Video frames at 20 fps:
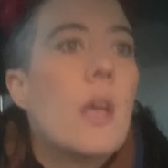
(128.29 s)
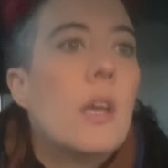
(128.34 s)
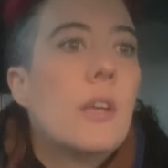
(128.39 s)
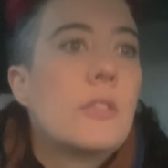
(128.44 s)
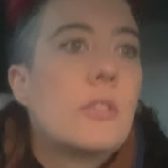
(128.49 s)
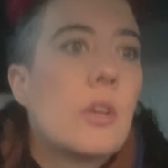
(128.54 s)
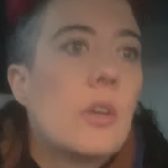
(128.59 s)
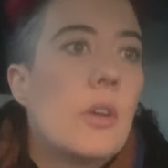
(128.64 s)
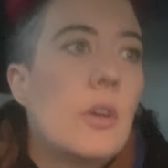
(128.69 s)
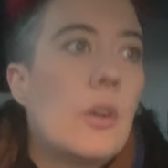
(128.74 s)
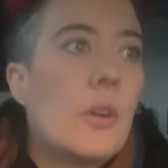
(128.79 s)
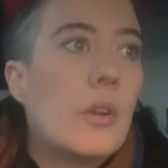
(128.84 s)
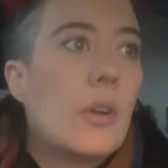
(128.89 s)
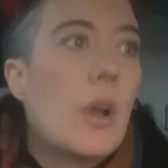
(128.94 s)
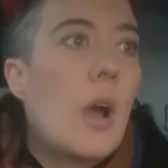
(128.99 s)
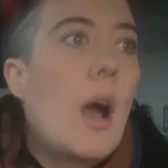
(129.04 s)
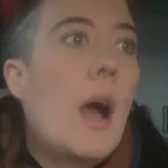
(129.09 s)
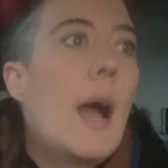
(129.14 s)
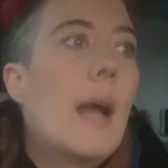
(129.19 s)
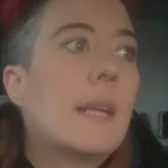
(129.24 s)
So
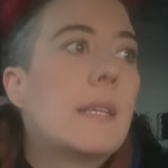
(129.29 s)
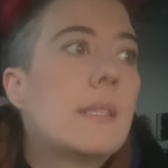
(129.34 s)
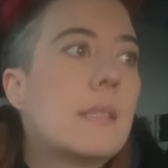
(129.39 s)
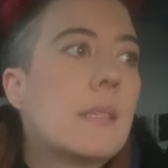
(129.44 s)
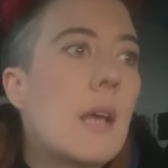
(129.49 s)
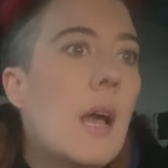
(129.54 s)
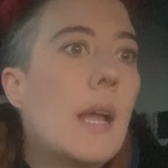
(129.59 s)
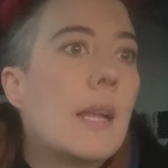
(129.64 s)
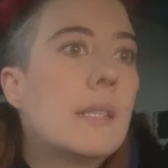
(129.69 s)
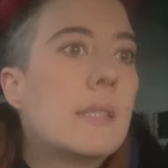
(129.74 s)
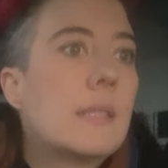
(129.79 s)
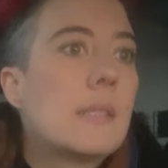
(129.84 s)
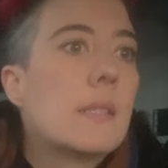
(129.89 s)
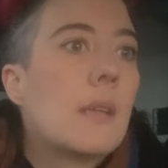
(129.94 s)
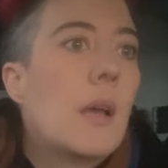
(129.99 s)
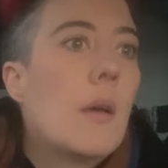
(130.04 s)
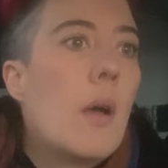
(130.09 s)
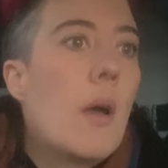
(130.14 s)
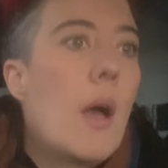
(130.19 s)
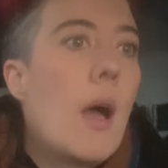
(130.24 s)
I designed
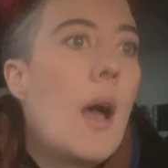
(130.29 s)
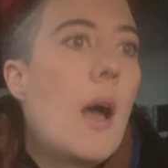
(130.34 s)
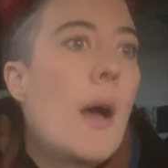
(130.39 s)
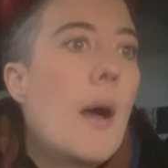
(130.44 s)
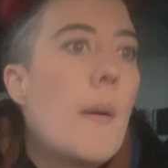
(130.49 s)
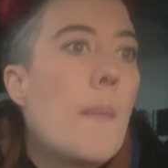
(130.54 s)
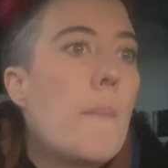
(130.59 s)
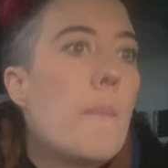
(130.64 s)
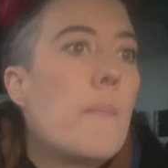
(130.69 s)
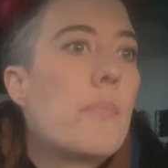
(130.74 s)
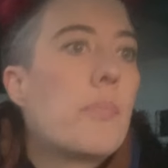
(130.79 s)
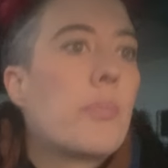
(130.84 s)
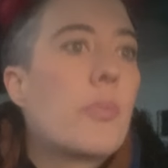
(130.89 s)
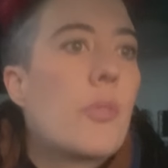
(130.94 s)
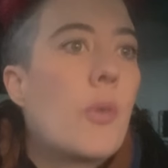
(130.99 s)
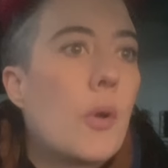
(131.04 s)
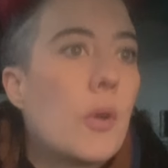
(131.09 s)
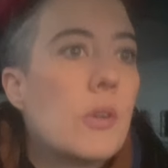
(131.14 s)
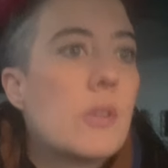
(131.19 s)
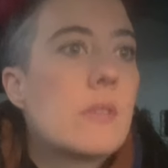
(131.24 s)

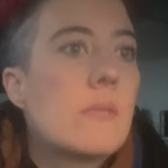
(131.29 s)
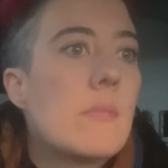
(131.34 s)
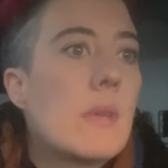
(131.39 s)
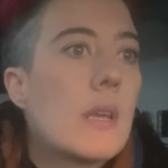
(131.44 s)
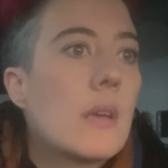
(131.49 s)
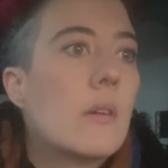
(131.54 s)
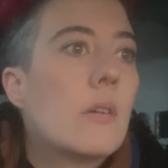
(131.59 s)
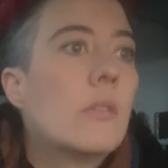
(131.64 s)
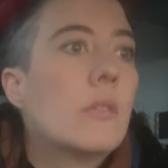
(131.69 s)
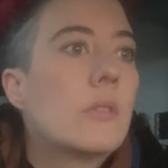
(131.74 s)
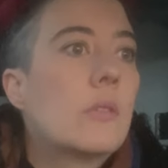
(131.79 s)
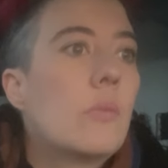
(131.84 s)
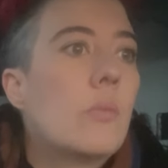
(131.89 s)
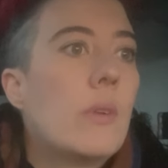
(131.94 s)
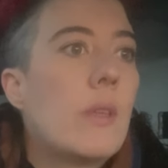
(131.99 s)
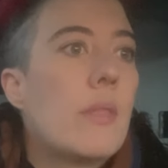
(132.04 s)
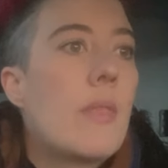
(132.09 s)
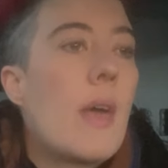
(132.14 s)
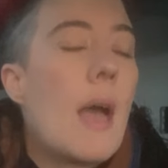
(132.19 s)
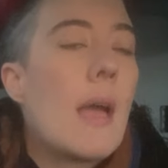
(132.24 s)
those meals
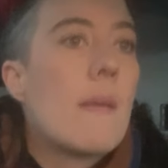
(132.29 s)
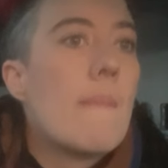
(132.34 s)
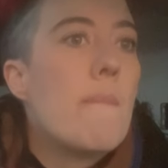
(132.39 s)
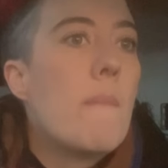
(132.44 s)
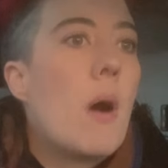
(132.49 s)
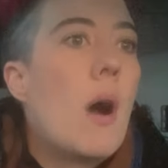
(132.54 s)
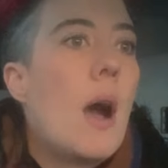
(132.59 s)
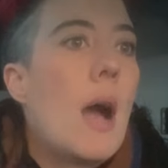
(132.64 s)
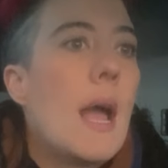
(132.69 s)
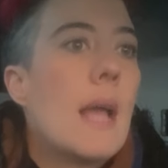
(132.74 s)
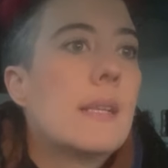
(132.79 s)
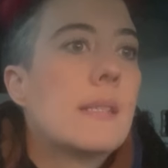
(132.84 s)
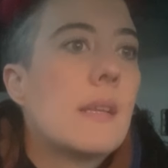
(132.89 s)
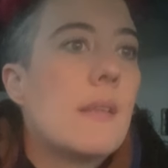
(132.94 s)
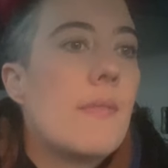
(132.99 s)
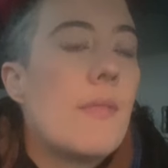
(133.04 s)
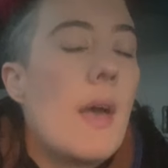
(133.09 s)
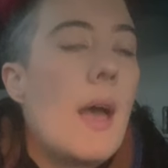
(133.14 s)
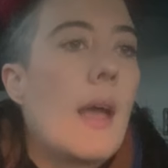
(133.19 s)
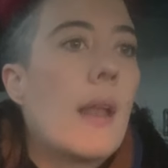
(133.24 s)
with that in mind,
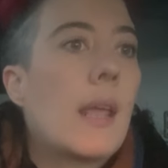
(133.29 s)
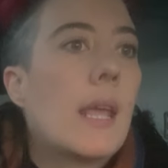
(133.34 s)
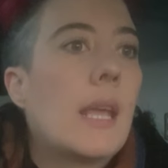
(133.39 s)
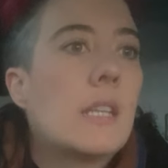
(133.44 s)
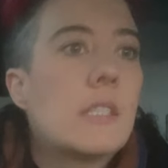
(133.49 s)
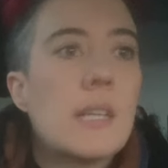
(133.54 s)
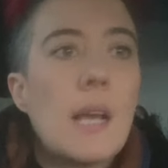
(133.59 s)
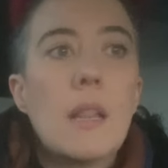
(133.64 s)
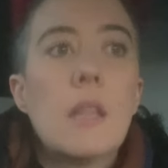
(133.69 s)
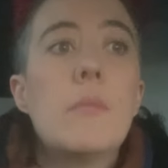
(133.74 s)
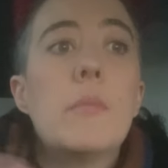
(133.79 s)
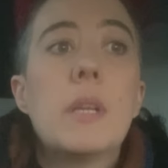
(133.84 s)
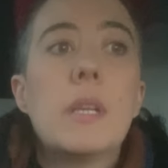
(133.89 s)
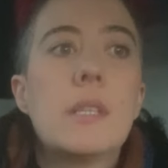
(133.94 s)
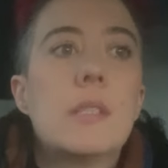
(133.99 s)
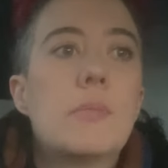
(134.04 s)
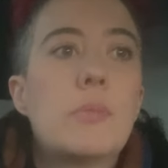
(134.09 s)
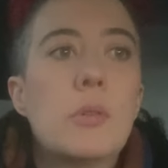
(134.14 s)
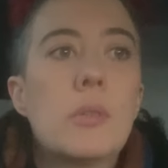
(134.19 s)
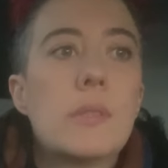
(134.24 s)
and that each element
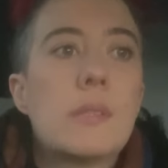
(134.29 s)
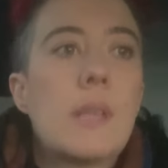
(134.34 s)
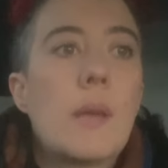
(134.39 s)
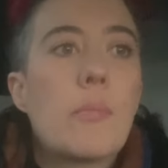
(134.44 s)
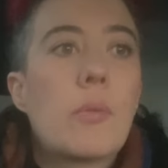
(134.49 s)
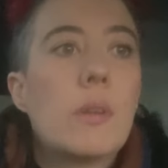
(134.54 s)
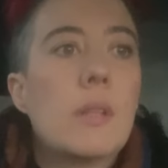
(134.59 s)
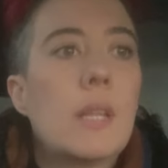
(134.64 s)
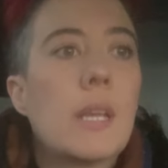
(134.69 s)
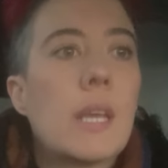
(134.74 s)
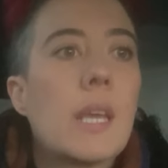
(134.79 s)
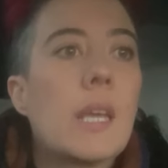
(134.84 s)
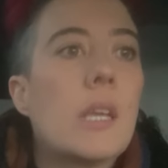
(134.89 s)
is put separately.